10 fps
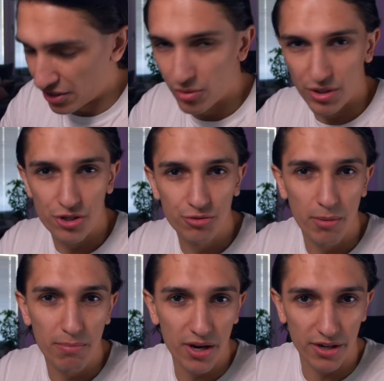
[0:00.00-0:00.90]
know the
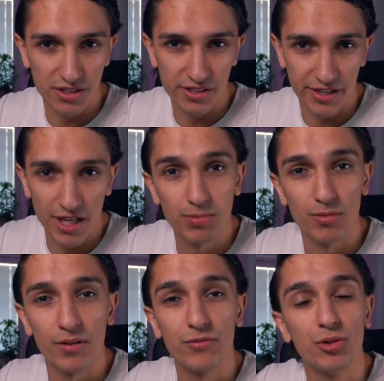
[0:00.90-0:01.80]
human body is
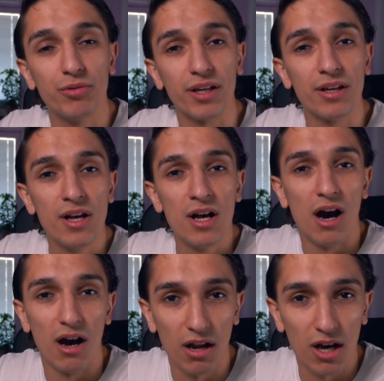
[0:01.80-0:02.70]
capable of doing
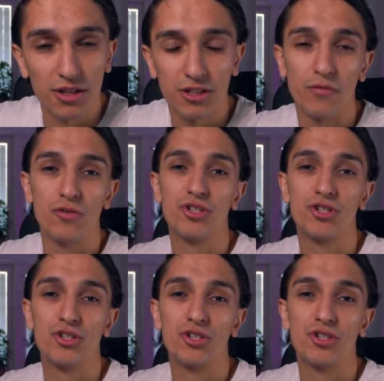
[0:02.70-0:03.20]
a lot if you